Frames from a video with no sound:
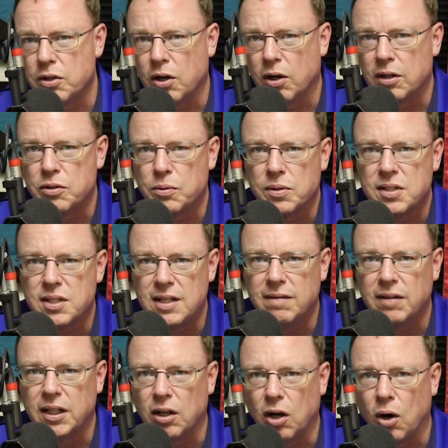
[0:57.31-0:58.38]
yards
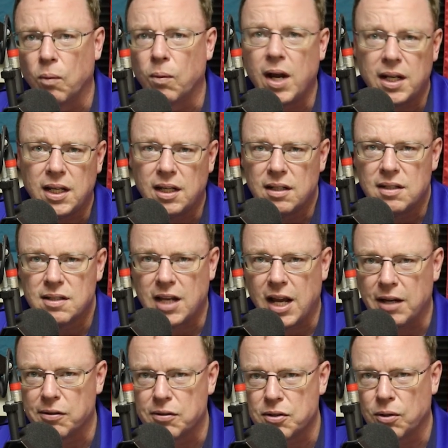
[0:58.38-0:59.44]
receiving already in his
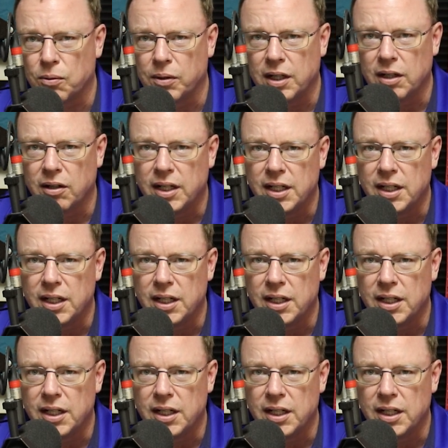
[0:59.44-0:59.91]
Gators career.